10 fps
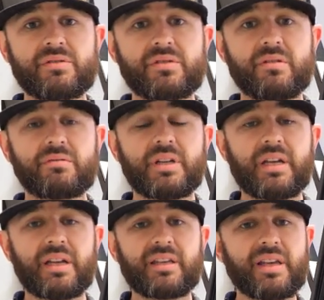So
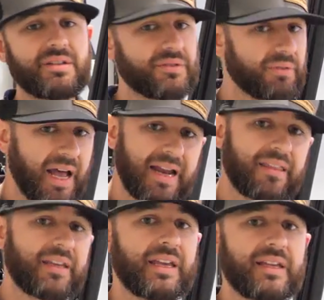again, you're out
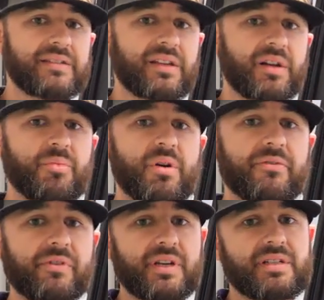of the gate set up well
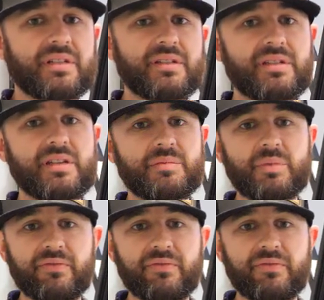for extended season,